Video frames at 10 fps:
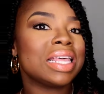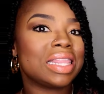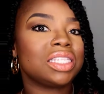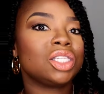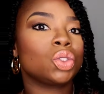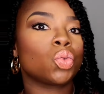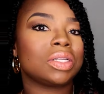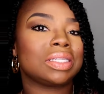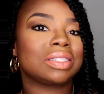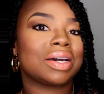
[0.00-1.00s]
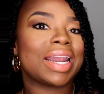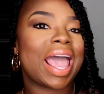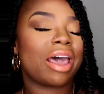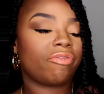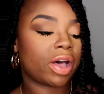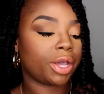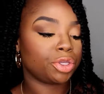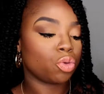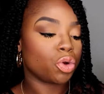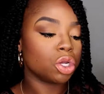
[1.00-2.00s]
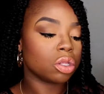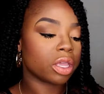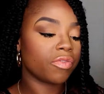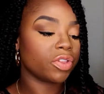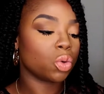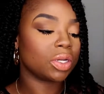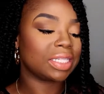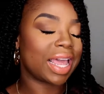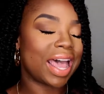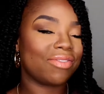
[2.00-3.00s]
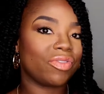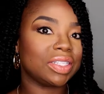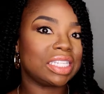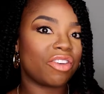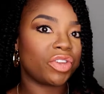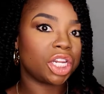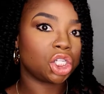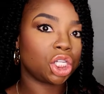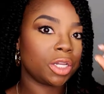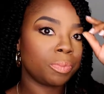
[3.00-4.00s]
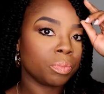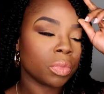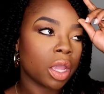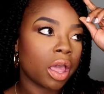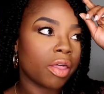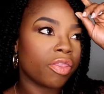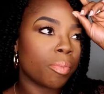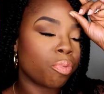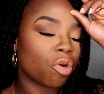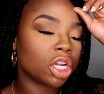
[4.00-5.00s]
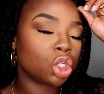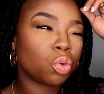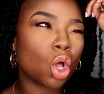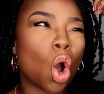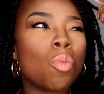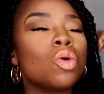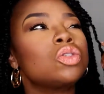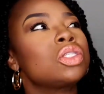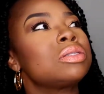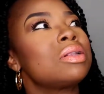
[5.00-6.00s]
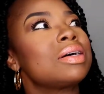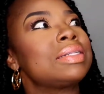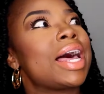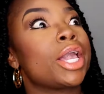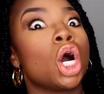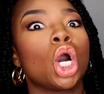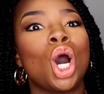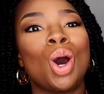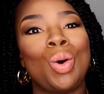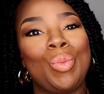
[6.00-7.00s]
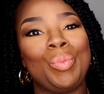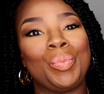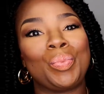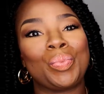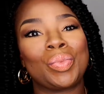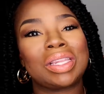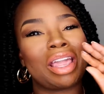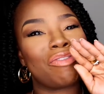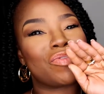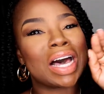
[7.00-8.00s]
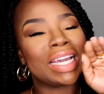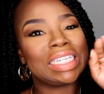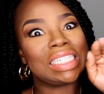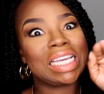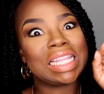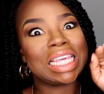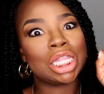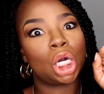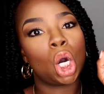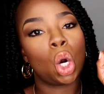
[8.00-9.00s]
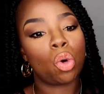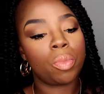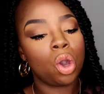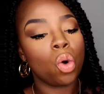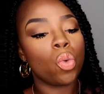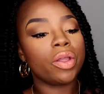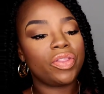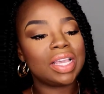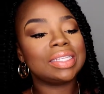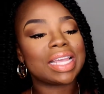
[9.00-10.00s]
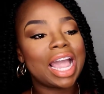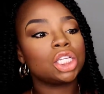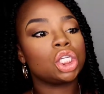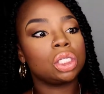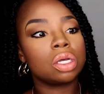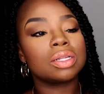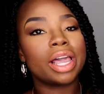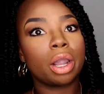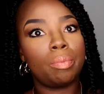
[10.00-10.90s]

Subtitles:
This is ones that's gonna add volume. When you're looking for the ones that have definition, the brush will almost look like a comb, like fine teeth in the comb, where these actually look like a